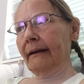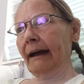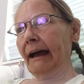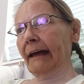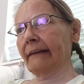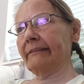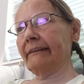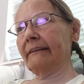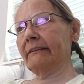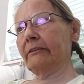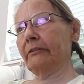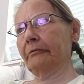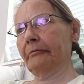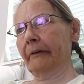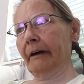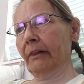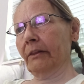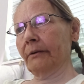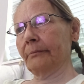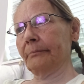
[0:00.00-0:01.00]
As it
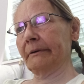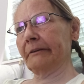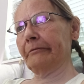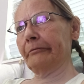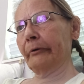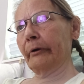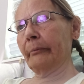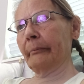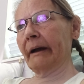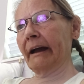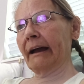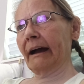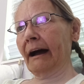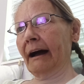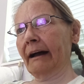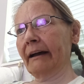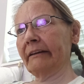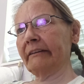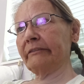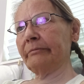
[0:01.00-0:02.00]
developed before my
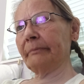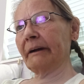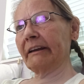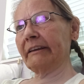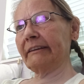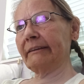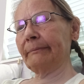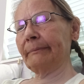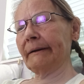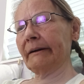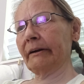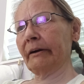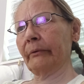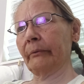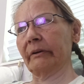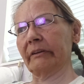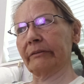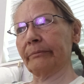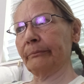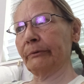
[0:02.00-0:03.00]
eyes, my spirit
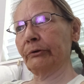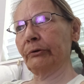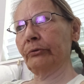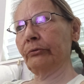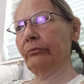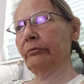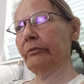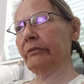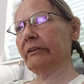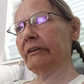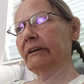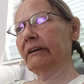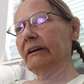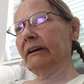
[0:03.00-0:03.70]
was moved,